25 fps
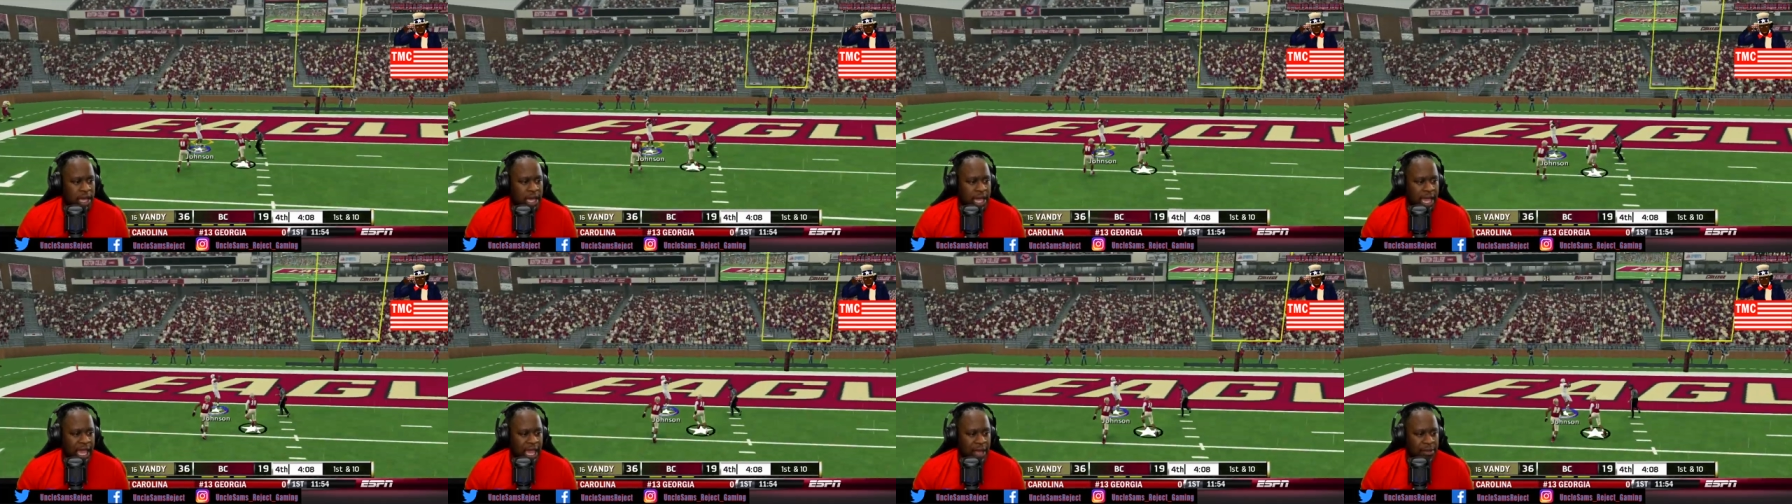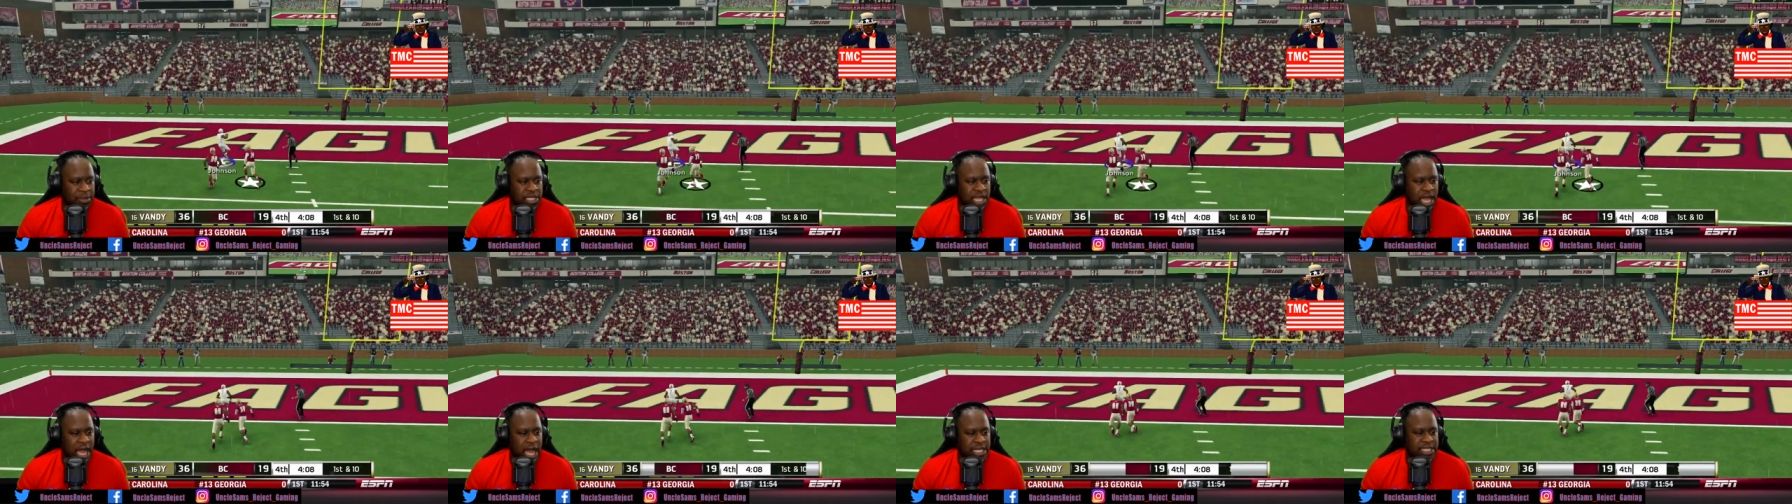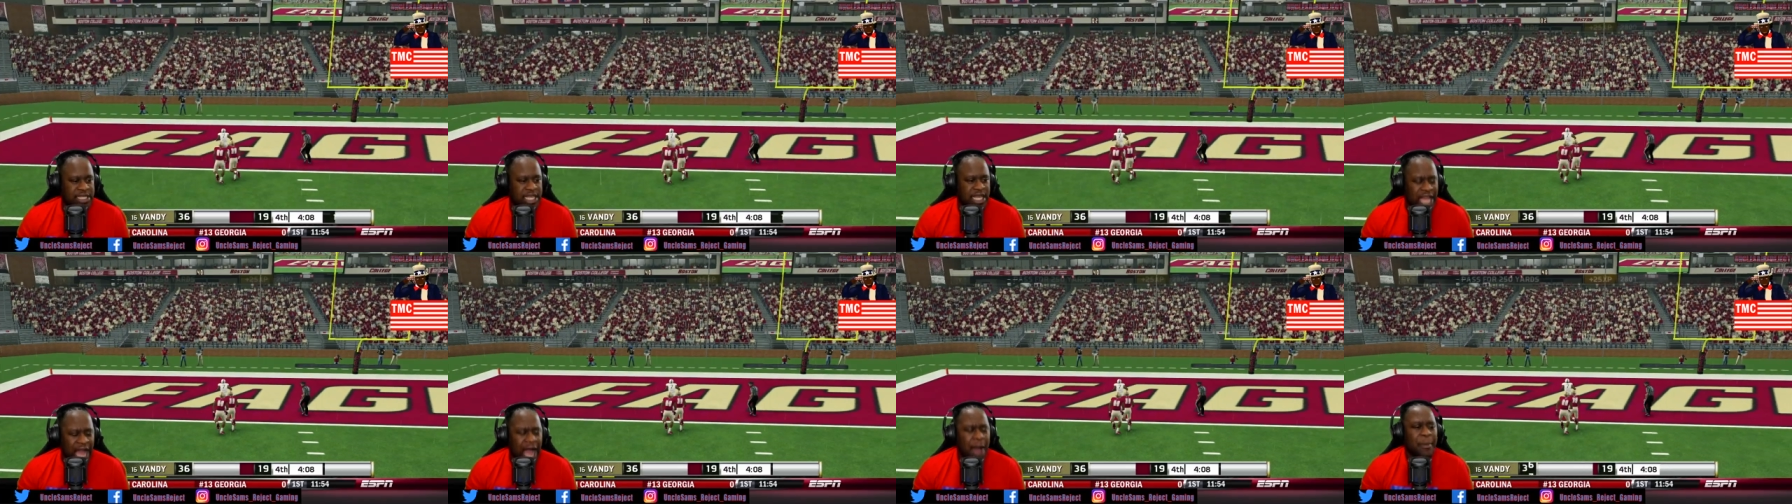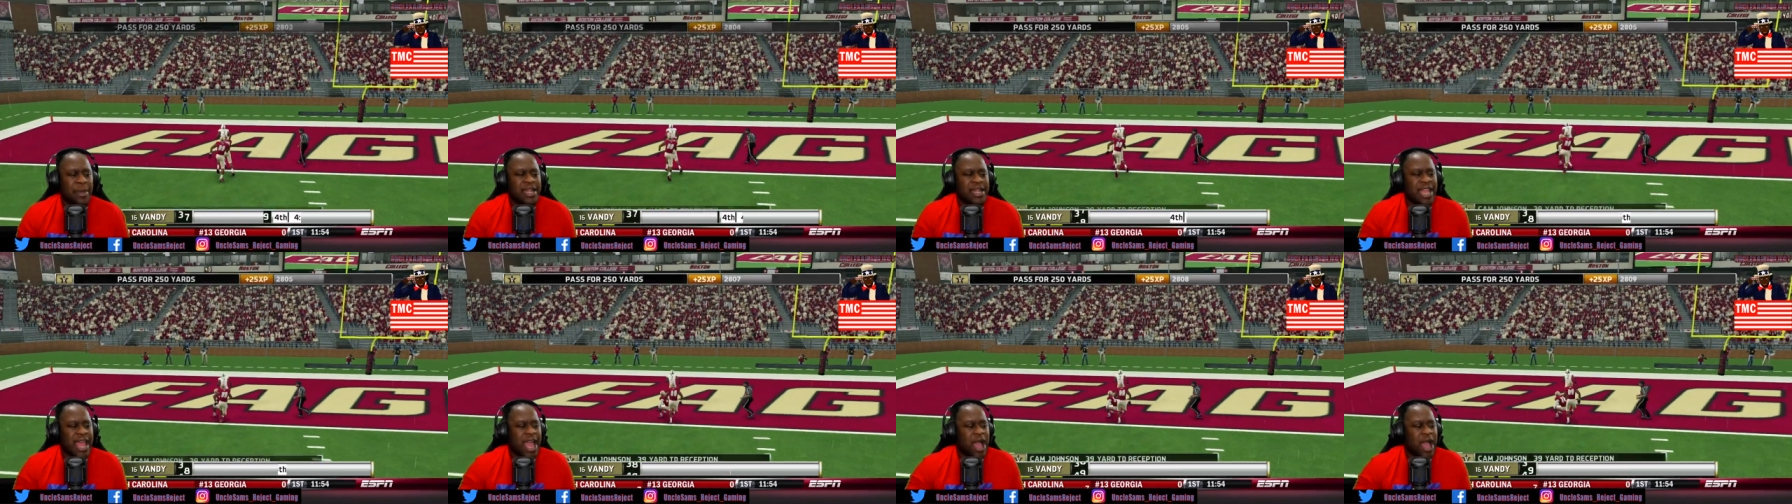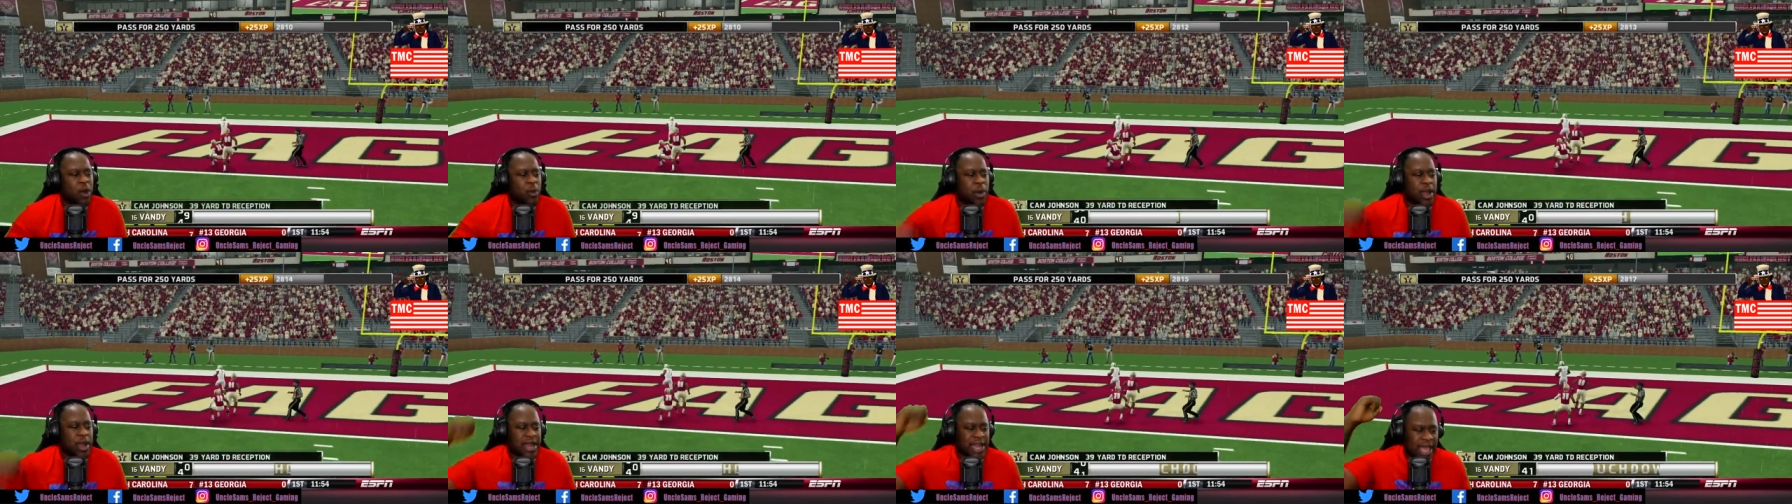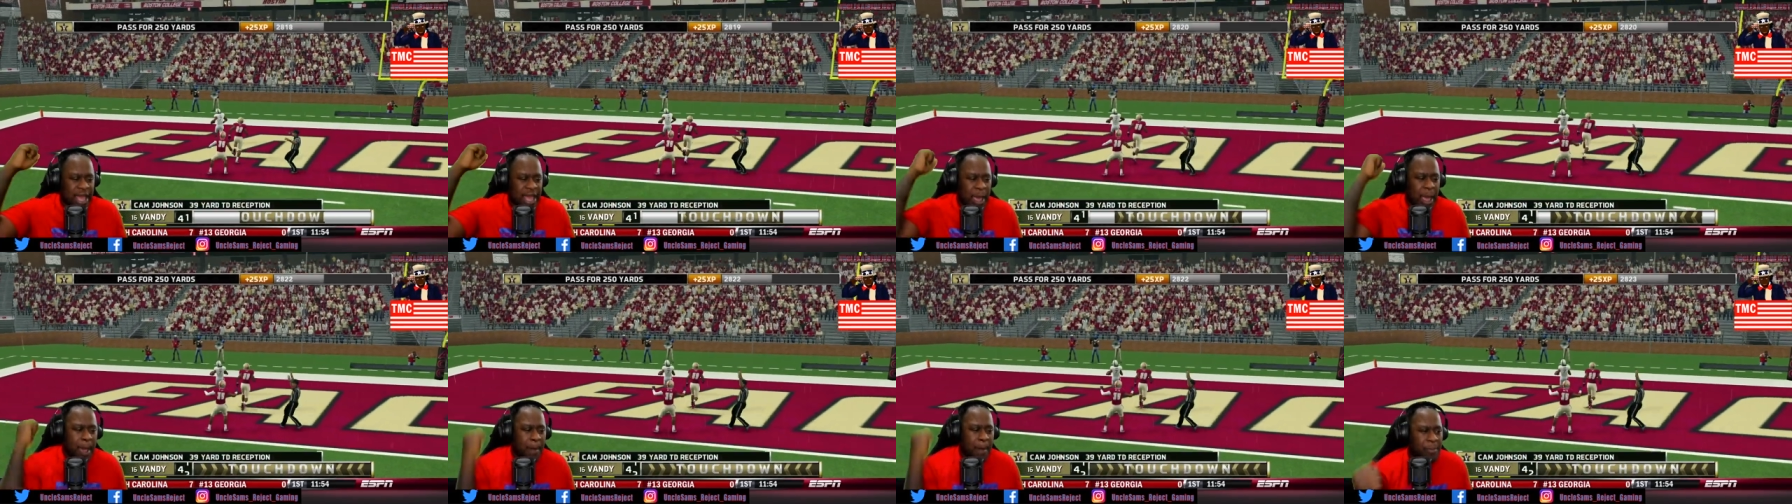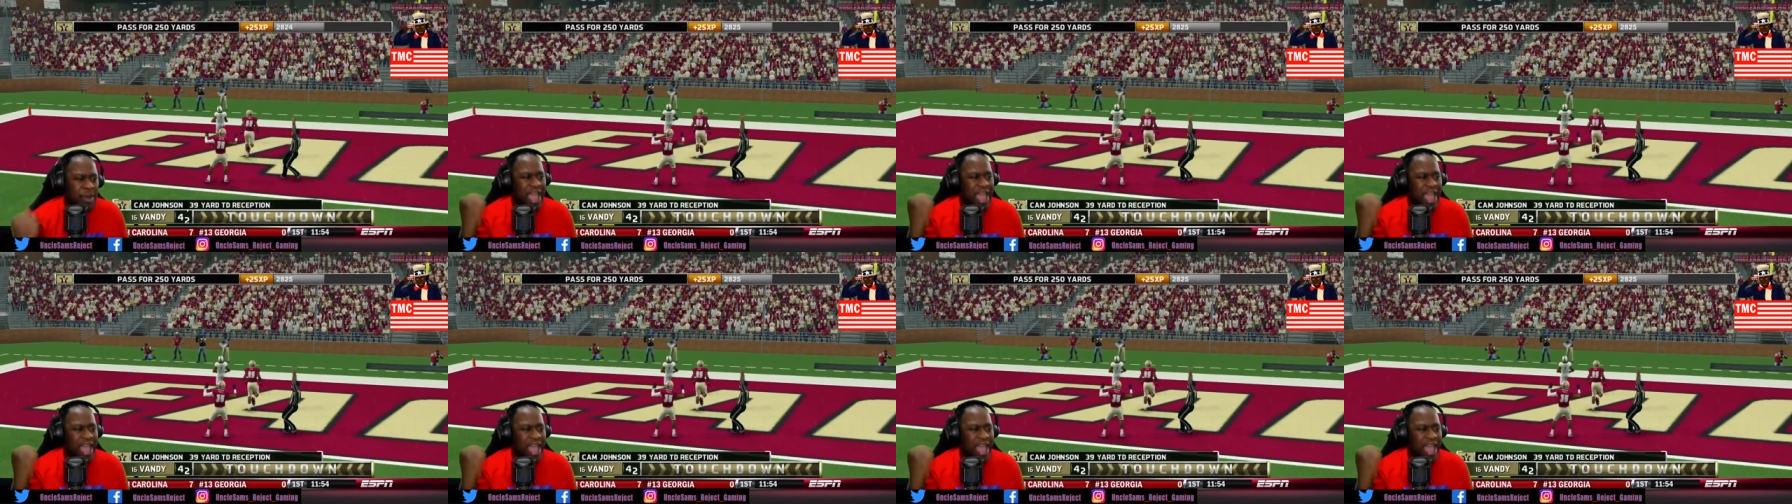Cam Johnson coming down with it.